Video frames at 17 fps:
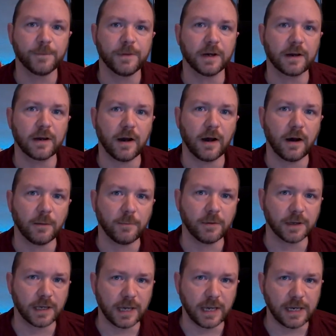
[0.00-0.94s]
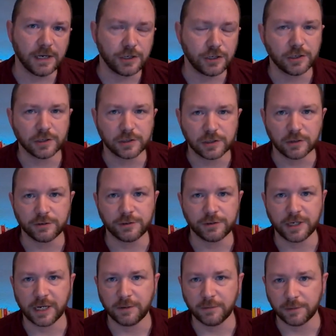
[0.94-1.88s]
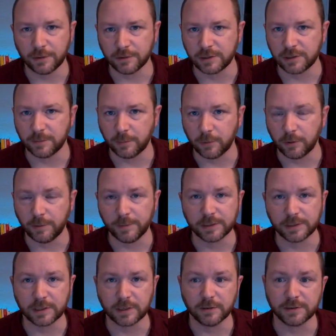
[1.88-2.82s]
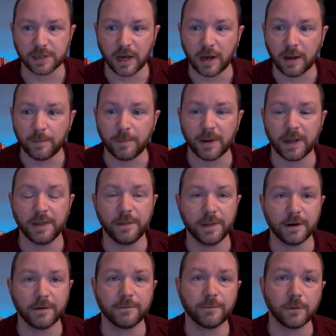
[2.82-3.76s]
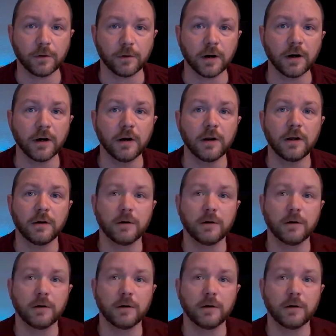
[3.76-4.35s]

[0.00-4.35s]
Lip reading: the complication associated with those deployments goes up, and therefore